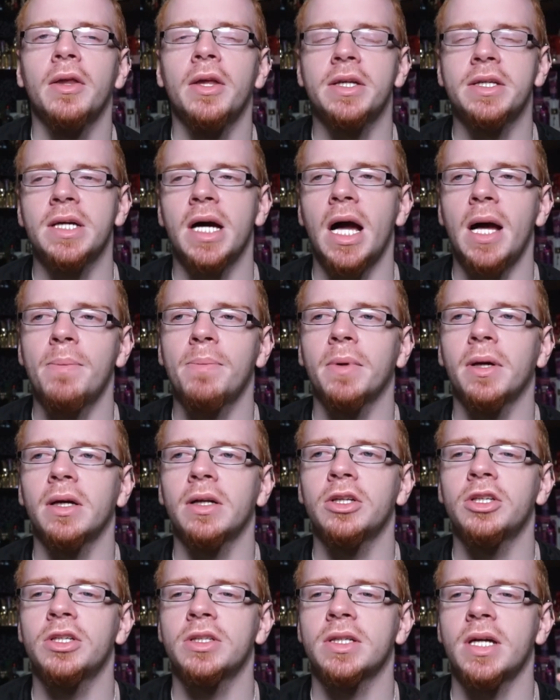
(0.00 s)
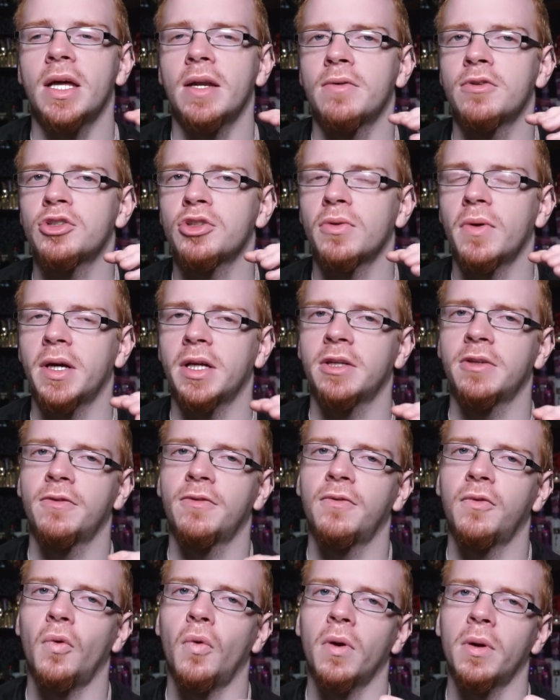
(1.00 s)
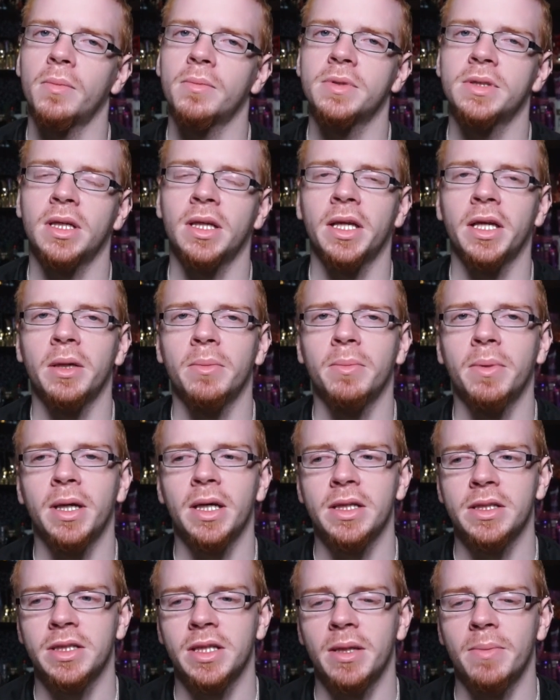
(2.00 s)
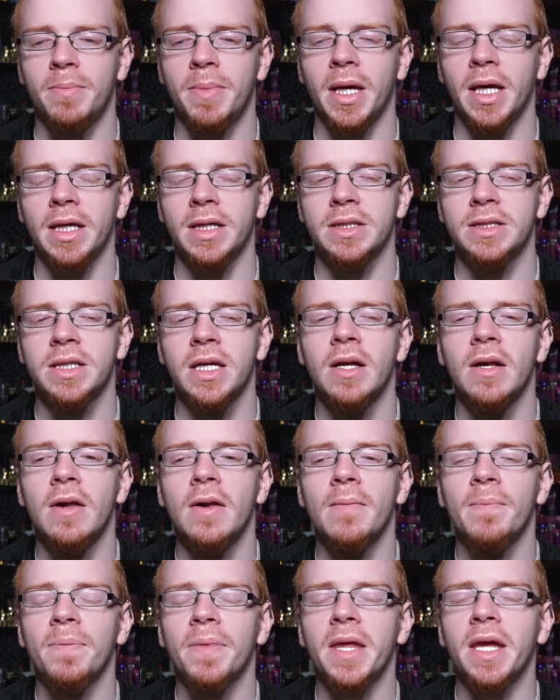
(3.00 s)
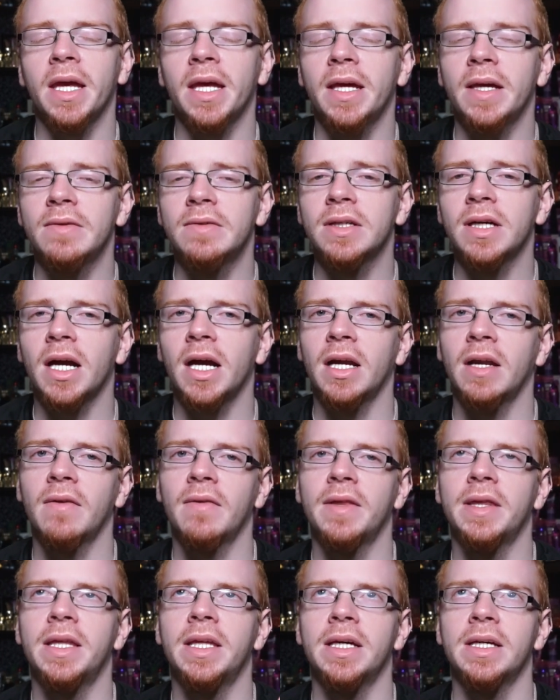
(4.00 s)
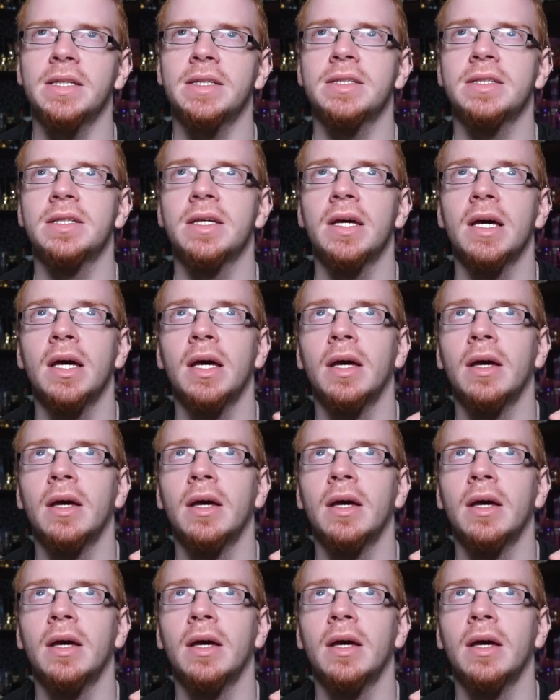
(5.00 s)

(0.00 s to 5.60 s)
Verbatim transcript: The top just kind of transforms a little bit into the base and gives it kind of this